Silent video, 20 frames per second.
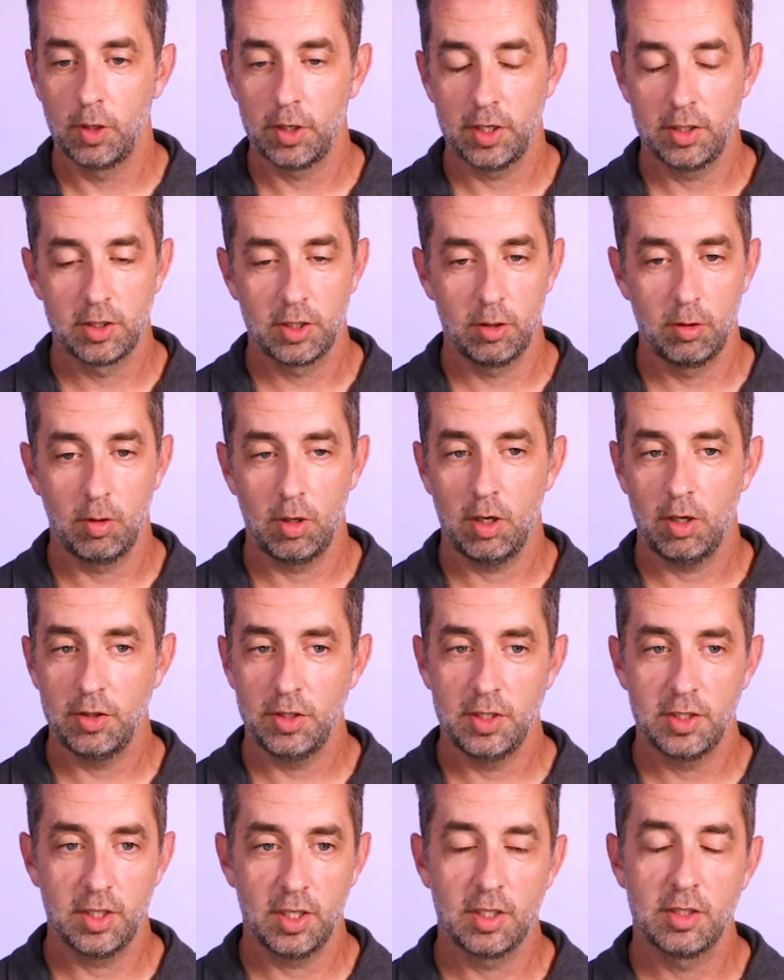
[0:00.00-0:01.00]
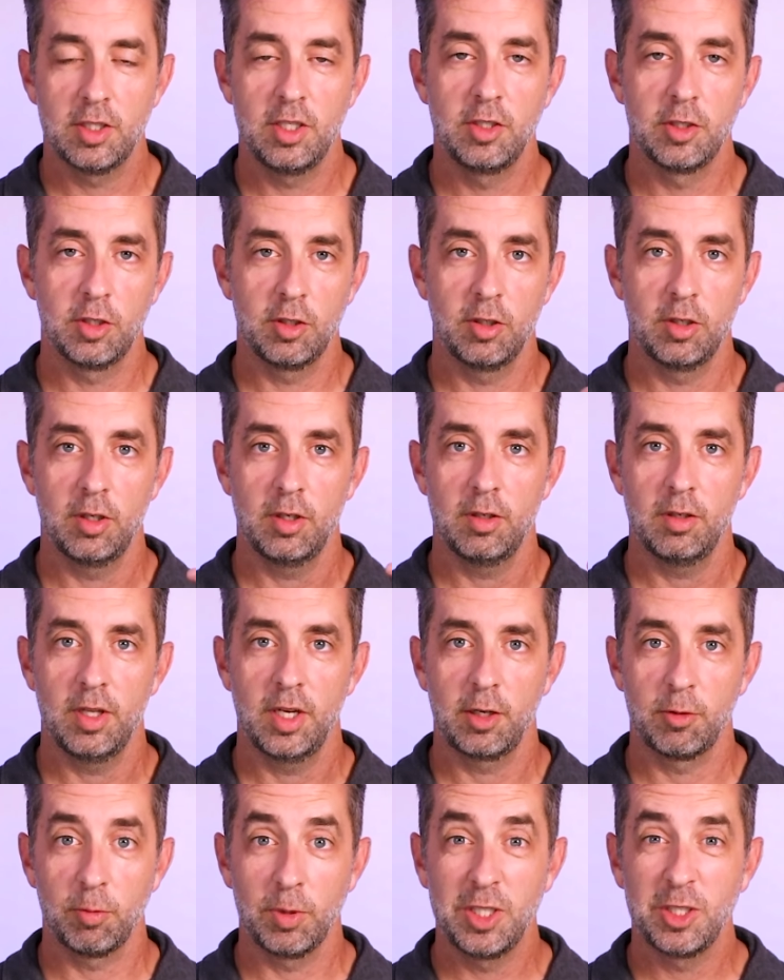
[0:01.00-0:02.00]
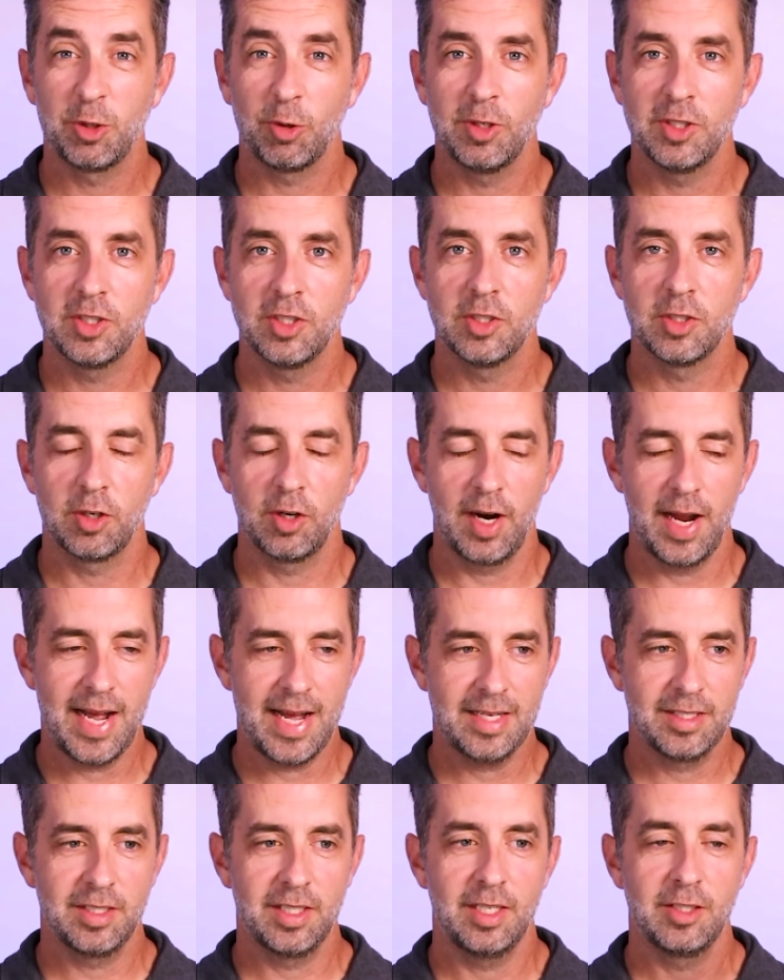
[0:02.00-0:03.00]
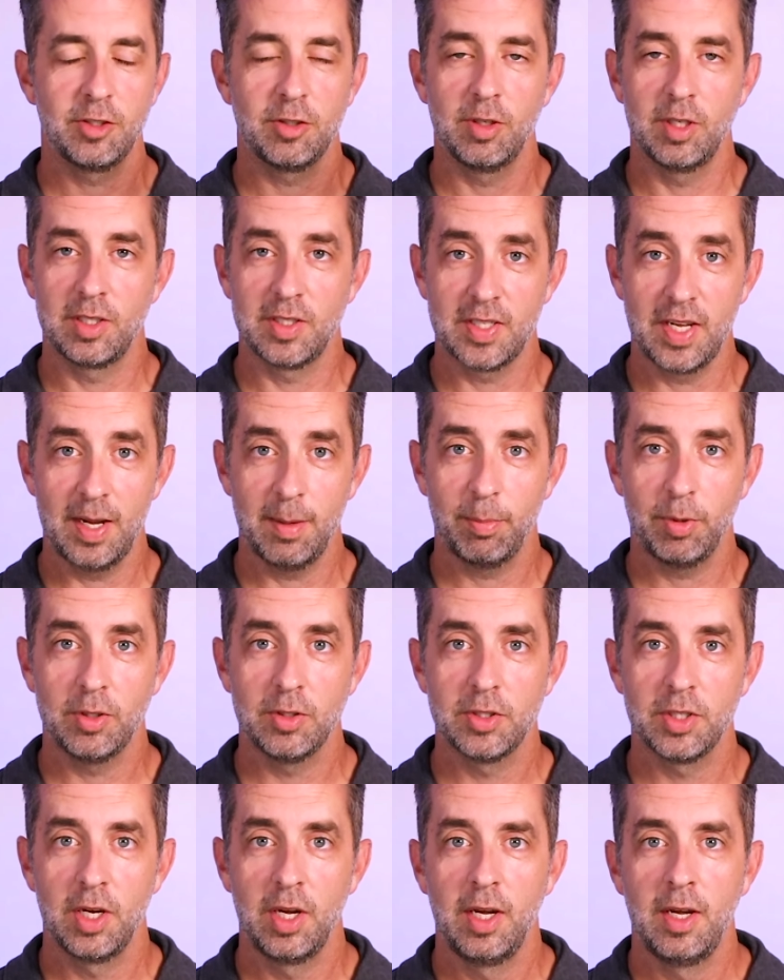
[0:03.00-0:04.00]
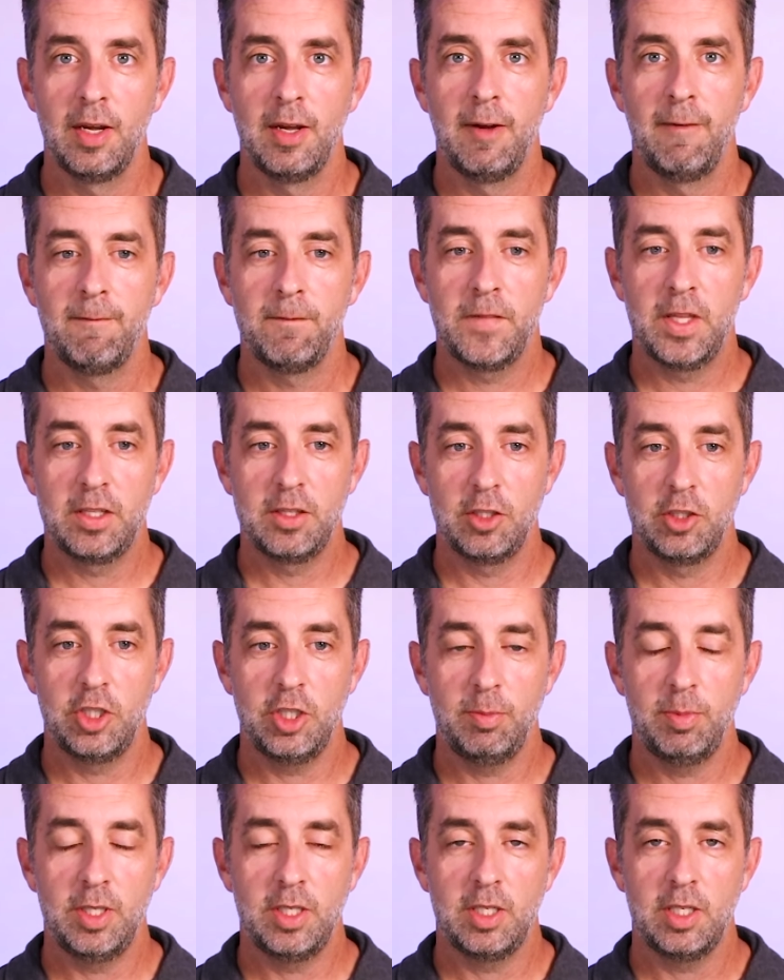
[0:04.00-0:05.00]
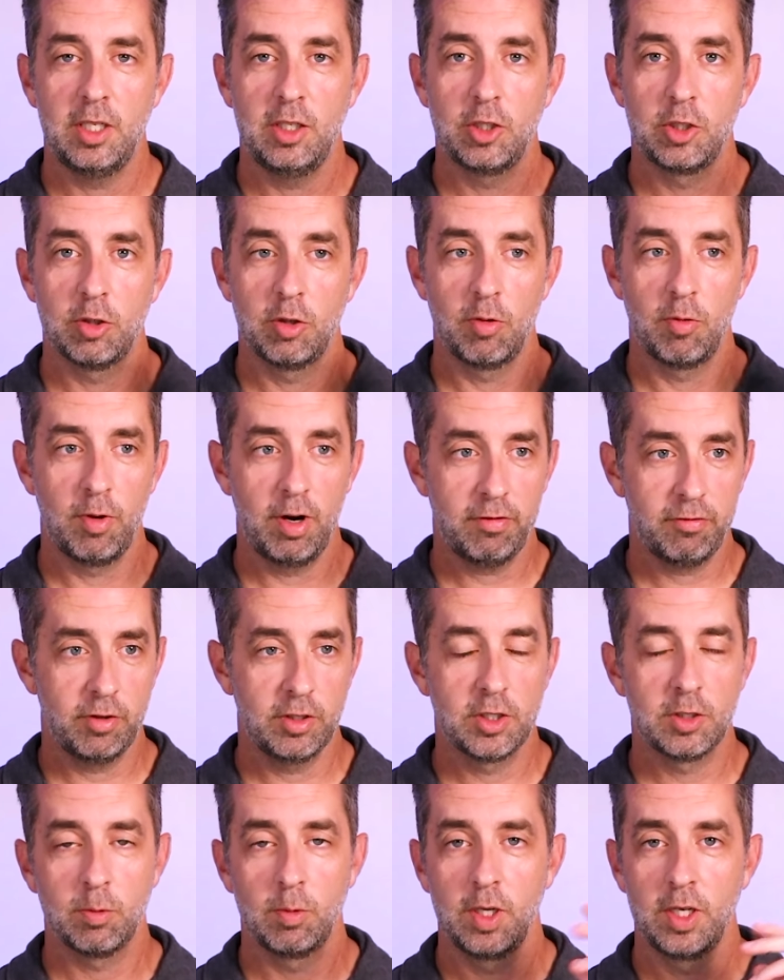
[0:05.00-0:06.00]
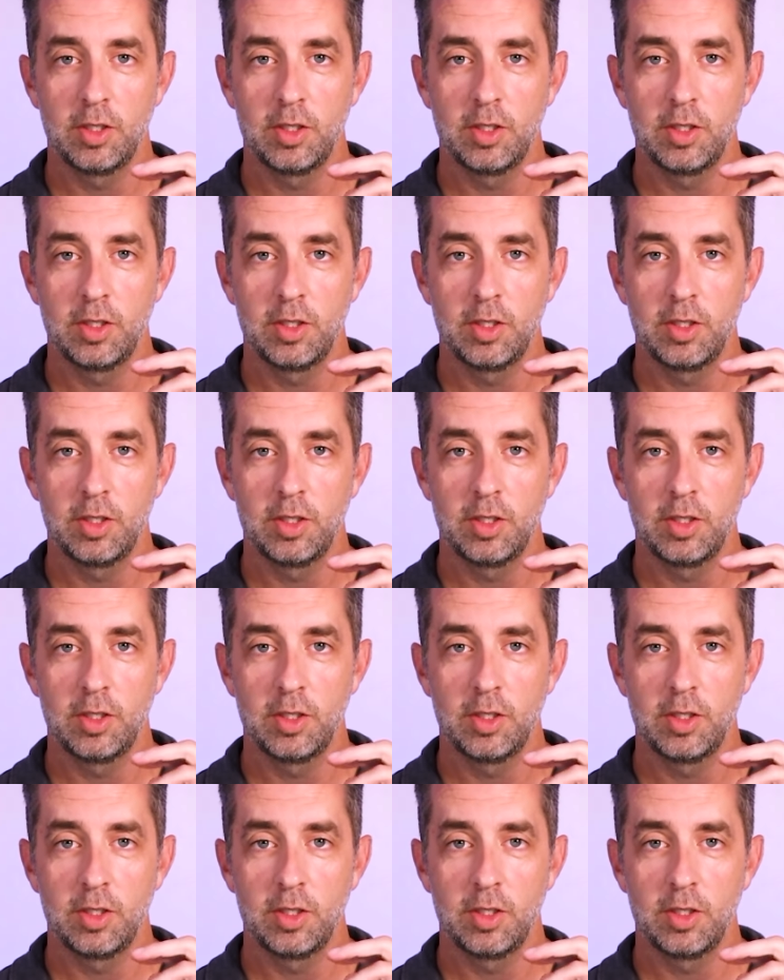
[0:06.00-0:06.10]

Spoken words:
Okay, so all these things, these are like resources or assets or examples that the GPT should reference when